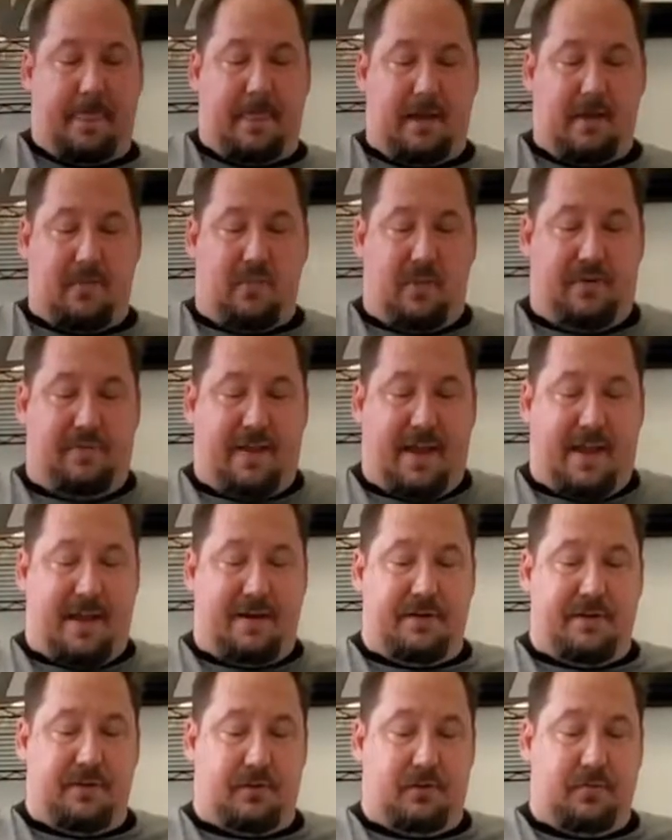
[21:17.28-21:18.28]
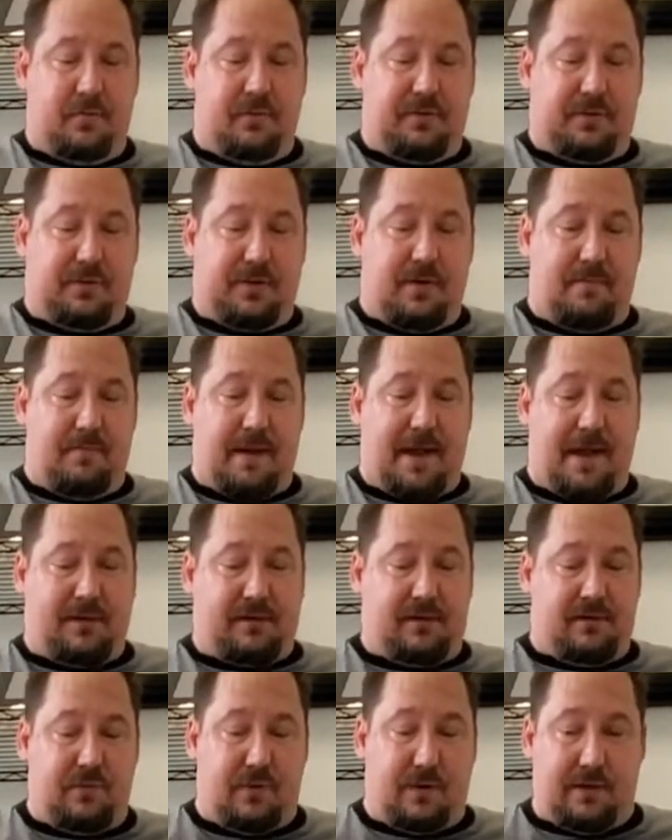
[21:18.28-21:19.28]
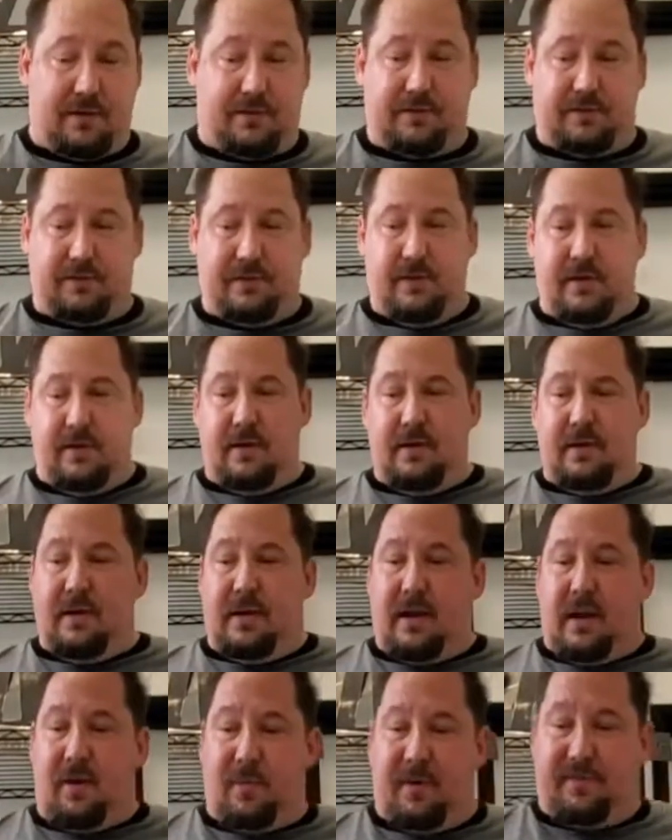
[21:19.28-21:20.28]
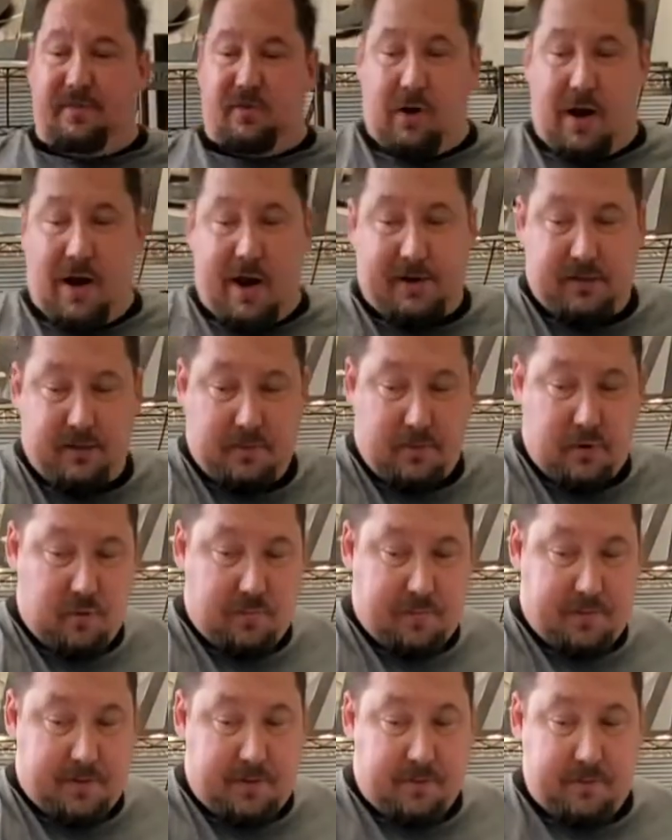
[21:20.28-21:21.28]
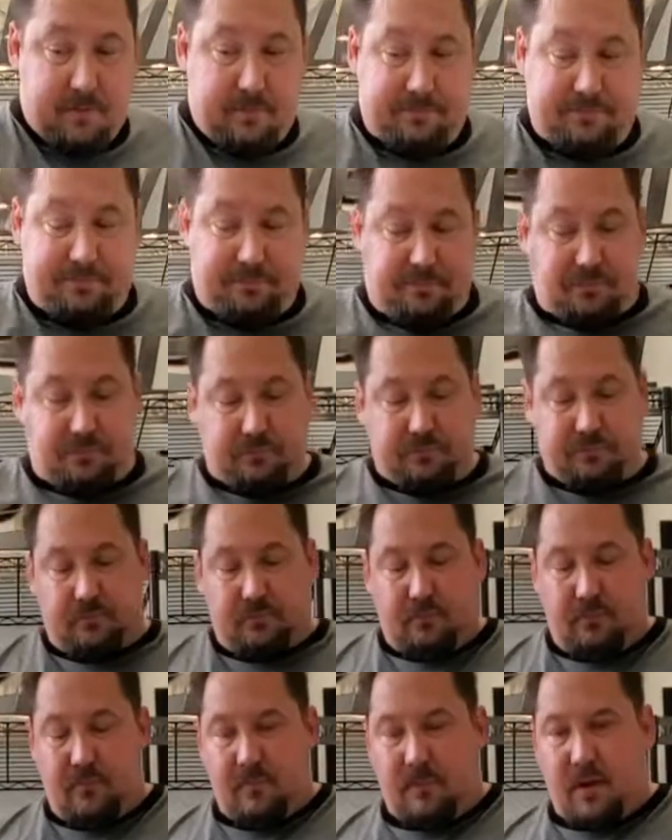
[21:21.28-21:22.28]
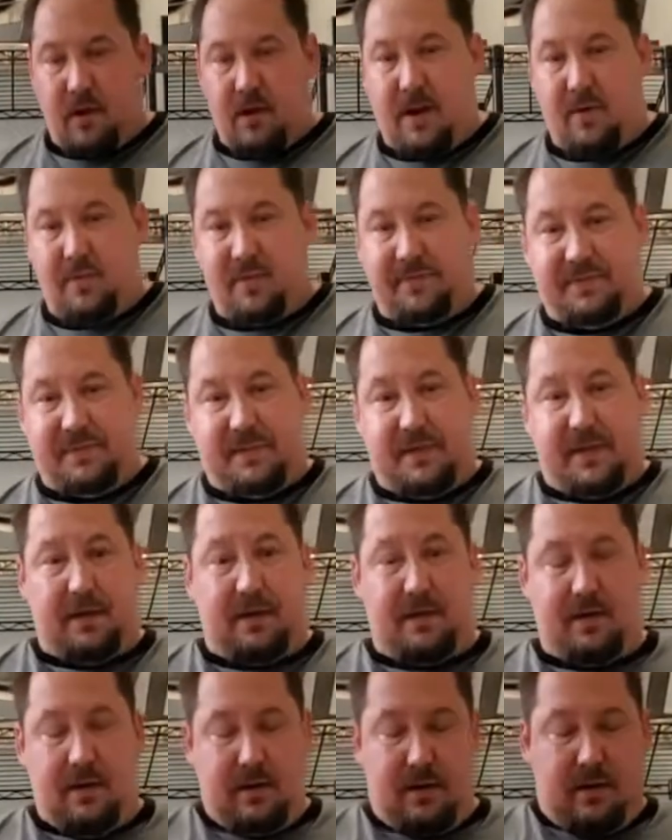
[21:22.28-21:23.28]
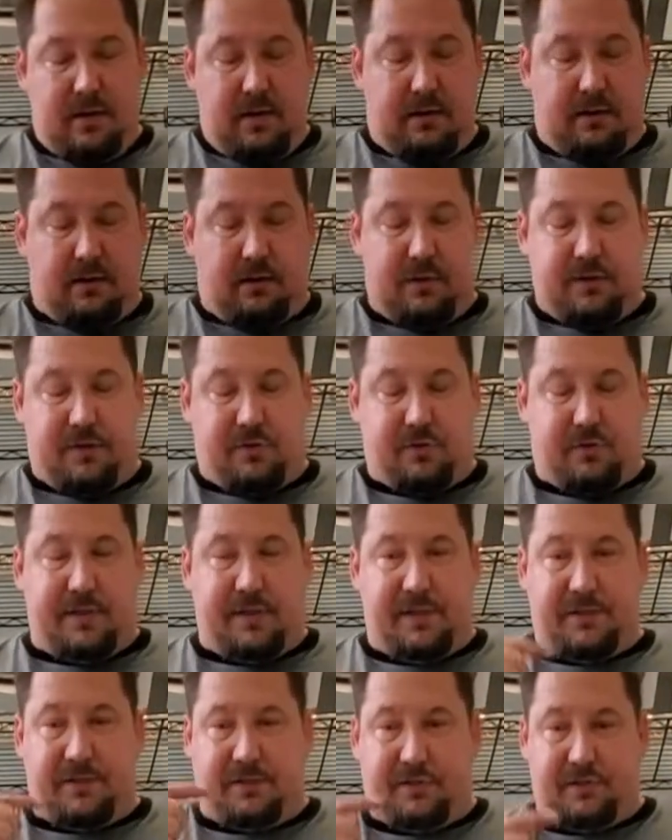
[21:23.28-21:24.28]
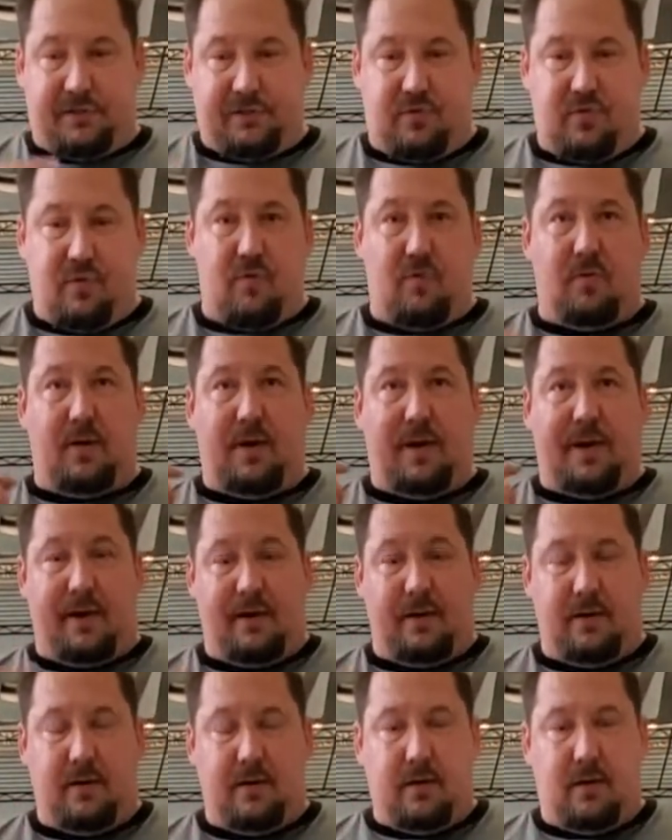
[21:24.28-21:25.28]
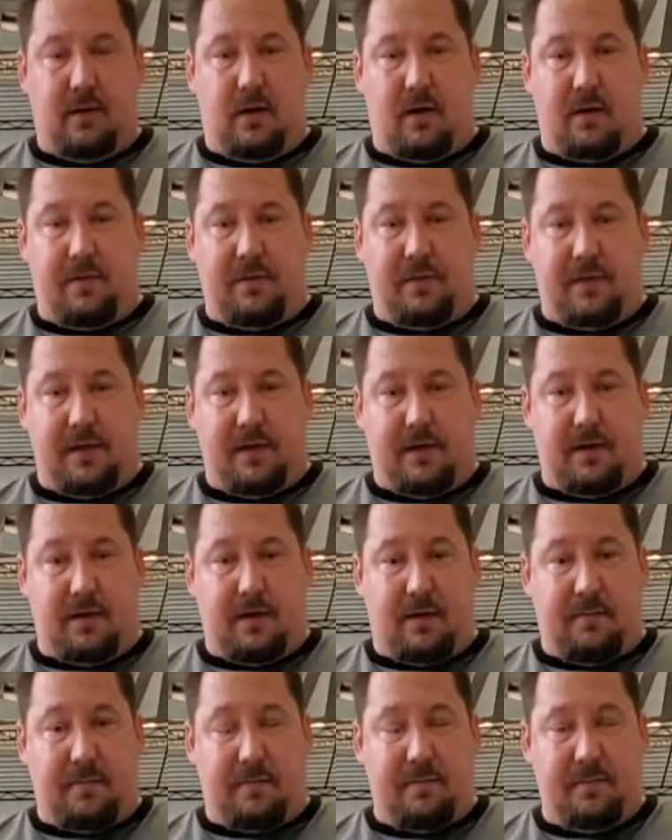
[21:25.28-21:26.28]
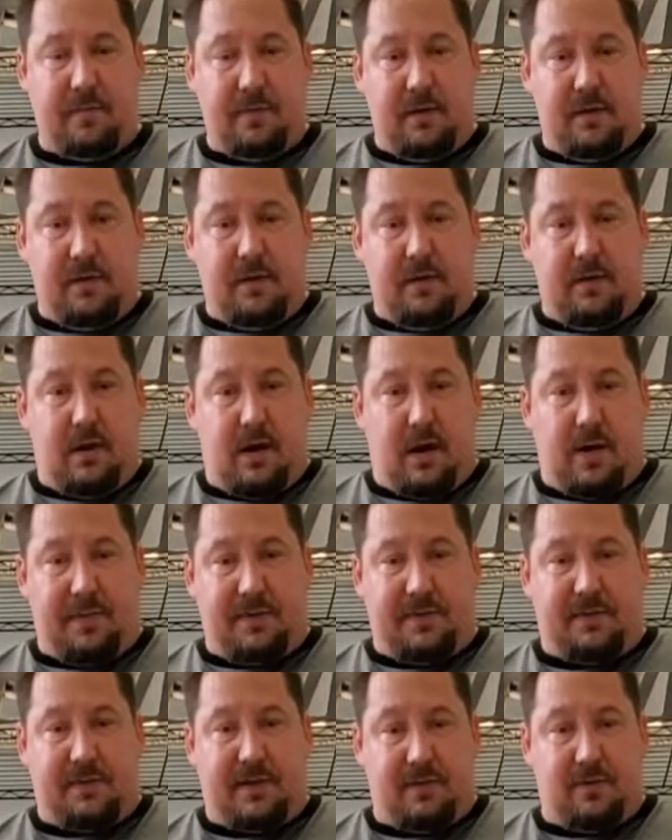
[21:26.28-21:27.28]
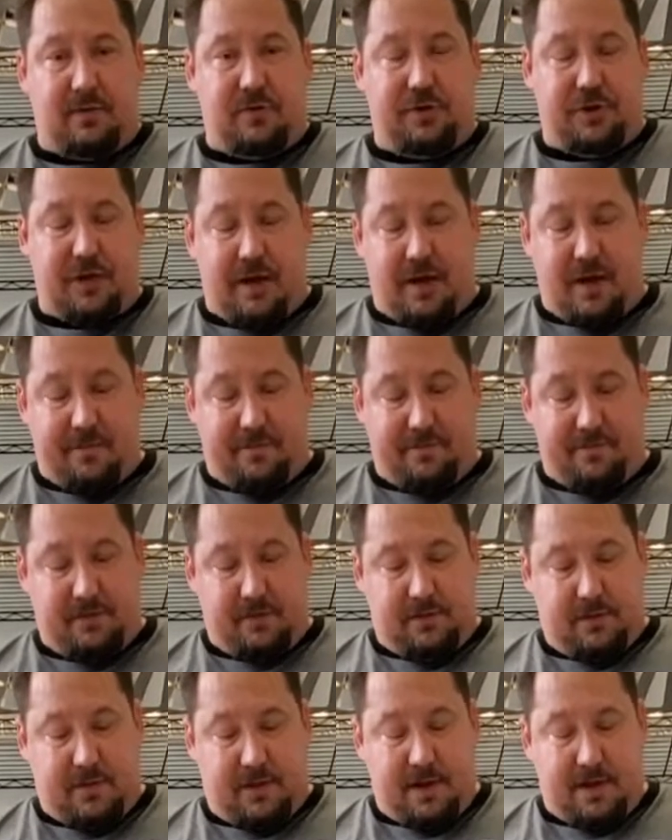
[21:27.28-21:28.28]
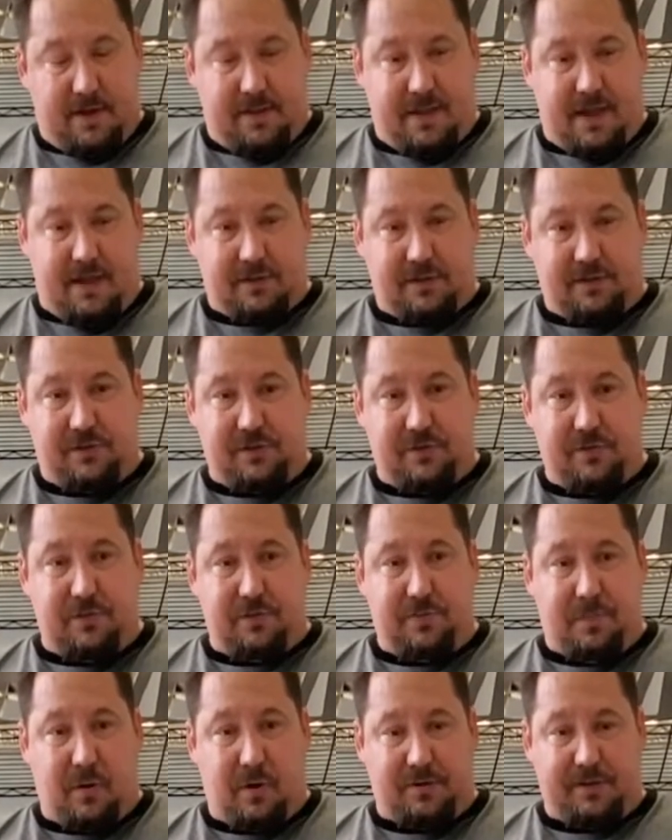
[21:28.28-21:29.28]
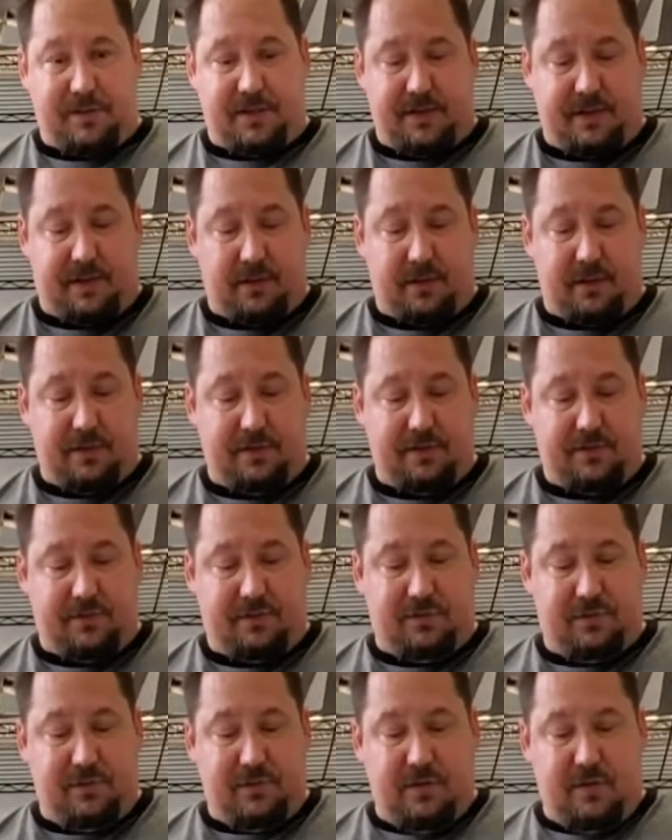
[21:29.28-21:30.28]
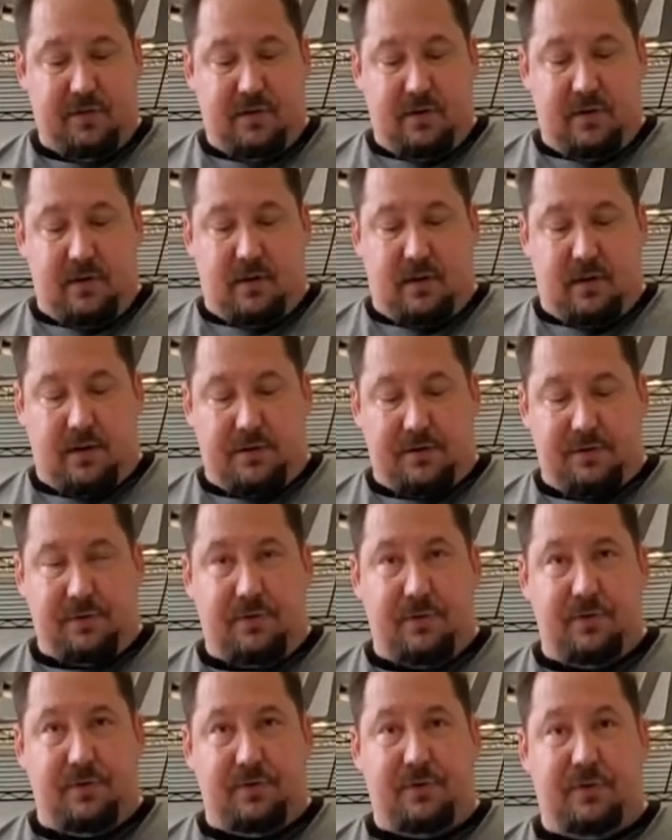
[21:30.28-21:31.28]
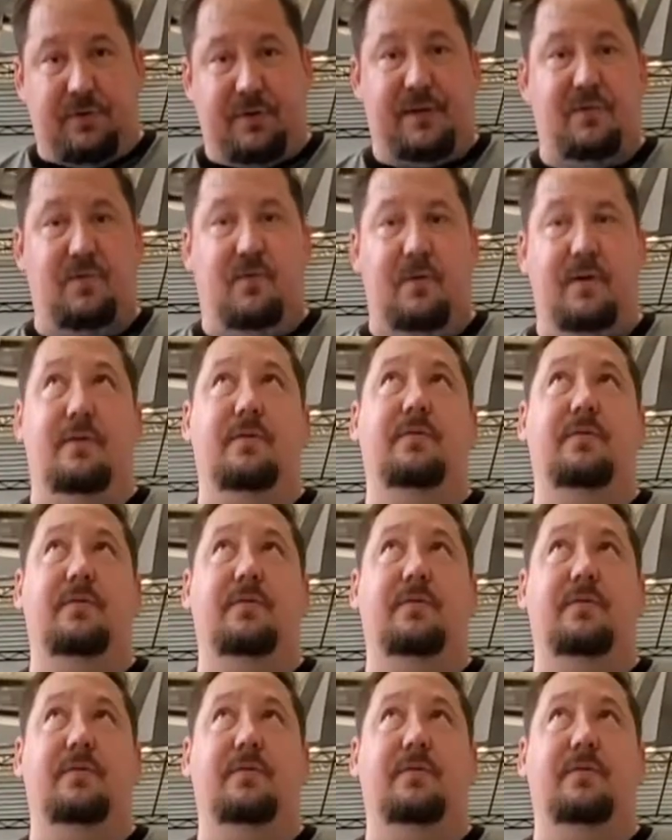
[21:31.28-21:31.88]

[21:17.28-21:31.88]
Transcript: We've had turbos come back to us, and we've cracked them open, and we've seen literally scoring on the center shaft, and that's due to particulates, due to dirty oil.